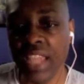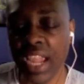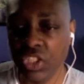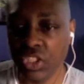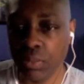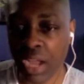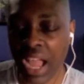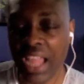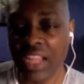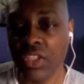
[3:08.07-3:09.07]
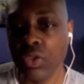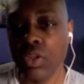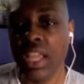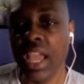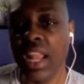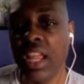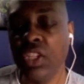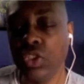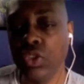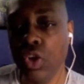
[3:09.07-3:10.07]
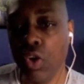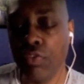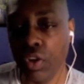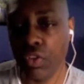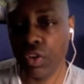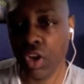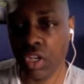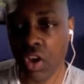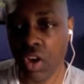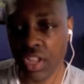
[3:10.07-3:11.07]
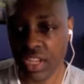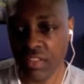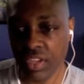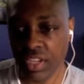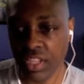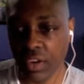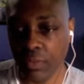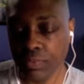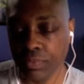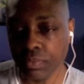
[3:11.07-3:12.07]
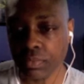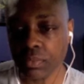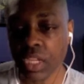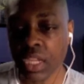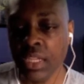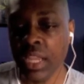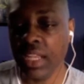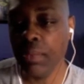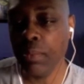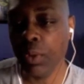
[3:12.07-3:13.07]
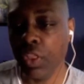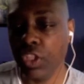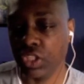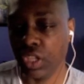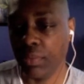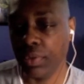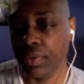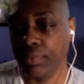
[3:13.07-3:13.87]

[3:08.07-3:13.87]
danger behind doing that as you go further along in the video. Now let me pull this up here.